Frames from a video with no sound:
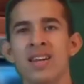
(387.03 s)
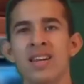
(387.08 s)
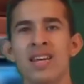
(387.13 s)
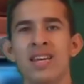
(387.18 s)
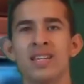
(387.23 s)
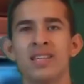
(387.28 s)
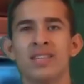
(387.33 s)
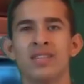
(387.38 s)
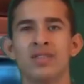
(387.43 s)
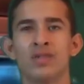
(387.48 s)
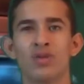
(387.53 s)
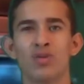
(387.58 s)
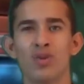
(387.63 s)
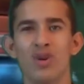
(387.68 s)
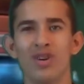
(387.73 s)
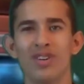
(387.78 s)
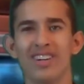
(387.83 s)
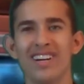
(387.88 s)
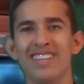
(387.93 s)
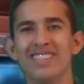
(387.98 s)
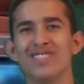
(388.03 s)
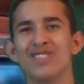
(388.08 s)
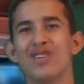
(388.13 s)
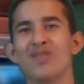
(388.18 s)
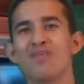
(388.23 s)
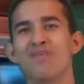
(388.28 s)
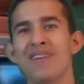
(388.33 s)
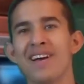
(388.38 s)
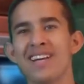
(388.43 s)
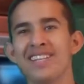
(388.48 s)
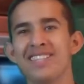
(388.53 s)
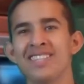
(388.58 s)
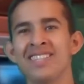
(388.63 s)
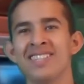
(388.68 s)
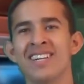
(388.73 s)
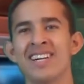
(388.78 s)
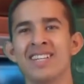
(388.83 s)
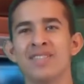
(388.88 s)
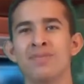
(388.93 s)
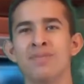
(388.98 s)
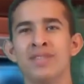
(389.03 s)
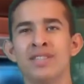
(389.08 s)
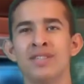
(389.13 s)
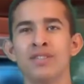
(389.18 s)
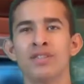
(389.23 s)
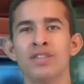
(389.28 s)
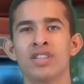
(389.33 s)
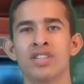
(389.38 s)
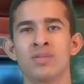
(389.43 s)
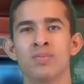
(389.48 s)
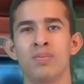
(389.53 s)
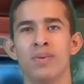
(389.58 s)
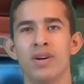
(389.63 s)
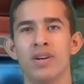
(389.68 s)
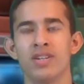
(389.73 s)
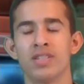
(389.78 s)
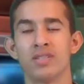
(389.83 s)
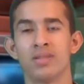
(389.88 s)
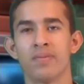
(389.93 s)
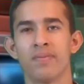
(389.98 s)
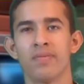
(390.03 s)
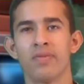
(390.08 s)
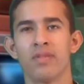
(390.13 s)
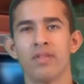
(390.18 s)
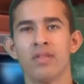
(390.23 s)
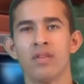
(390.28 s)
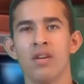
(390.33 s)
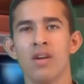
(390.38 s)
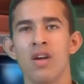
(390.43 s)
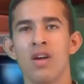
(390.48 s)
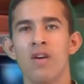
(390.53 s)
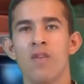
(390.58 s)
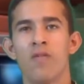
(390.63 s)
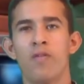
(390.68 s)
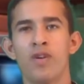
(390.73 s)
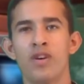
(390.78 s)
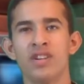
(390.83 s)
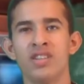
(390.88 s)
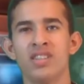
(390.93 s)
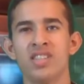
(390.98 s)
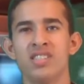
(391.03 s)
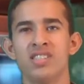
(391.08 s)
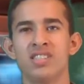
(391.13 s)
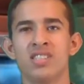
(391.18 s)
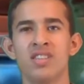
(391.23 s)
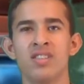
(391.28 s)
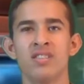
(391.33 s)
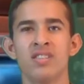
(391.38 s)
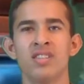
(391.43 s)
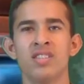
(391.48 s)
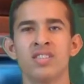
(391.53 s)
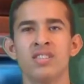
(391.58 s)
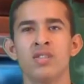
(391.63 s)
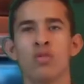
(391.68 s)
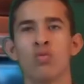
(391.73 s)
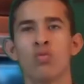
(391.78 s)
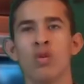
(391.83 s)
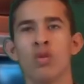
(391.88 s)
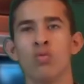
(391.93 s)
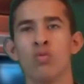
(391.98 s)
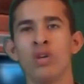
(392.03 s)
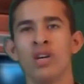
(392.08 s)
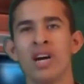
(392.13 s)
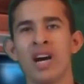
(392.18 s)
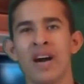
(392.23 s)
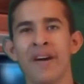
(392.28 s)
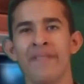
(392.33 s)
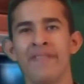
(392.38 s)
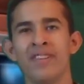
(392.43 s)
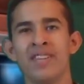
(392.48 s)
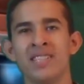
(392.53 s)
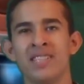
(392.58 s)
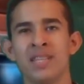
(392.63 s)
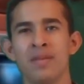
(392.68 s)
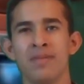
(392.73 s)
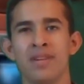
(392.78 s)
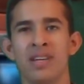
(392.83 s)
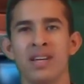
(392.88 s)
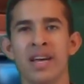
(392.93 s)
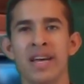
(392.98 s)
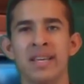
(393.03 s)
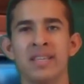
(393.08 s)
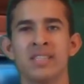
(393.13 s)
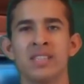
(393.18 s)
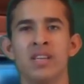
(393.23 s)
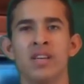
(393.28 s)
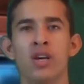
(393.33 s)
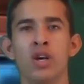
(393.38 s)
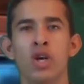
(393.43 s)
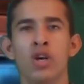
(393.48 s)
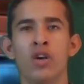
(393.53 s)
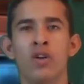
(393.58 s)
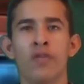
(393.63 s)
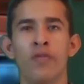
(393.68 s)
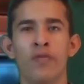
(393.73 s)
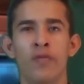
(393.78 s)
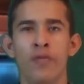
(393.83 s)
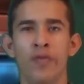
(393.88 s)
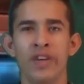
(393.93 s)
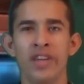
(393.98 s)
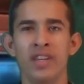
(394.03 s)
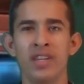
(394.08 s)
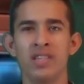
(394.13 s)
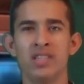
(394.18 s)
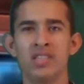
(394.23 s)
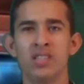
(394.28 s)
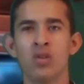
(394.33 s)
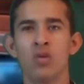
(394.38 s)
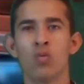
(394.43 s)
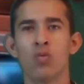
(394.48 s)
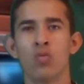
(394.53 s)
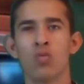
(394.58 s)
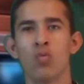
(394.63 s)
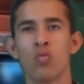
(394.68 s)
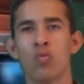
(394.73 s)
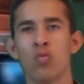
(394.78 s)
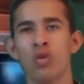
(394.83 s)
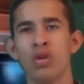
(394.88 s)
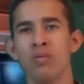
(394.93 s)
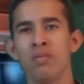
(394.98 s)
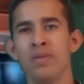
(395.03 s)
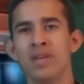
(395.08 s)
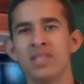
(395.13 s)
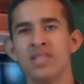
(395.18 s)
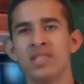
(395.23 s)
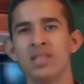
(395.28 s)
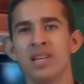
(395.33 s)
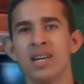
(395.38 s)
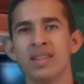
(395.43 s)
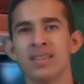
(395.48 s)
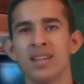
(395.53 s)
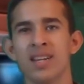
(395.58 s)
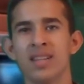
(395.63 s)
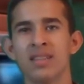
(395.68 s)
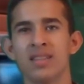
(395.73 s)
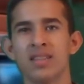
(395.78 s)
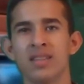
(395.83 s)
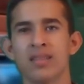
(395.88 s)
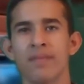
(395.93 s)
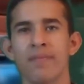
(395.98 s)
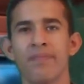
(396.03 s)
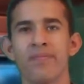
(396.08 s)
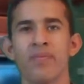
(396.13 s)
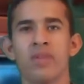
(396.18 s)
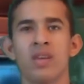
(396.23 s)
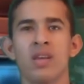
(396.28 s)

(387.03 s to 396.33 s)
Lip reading: and Lakers won and surprised as visitor sports. For this Sunday, we have 7 games. Phoenix will visit Atlanta,